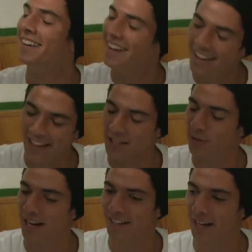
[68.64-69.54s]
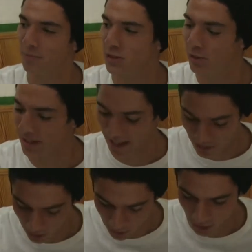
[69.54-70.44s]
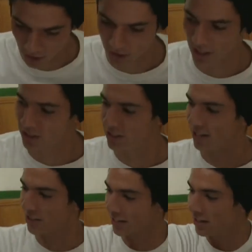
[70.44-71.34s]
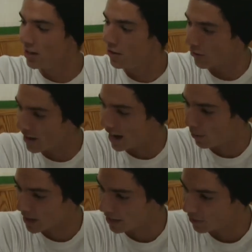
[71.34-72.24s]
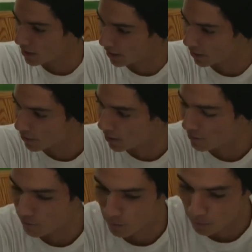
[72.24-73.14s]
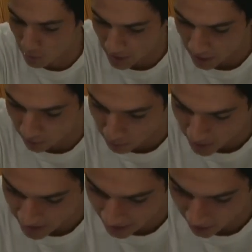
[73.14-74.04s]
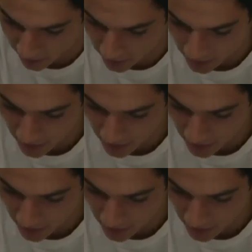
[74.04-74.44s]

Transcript: and that's what I had to come to, and I thought it was a good decision. I think for now we have a, a, a pretty, pretty solid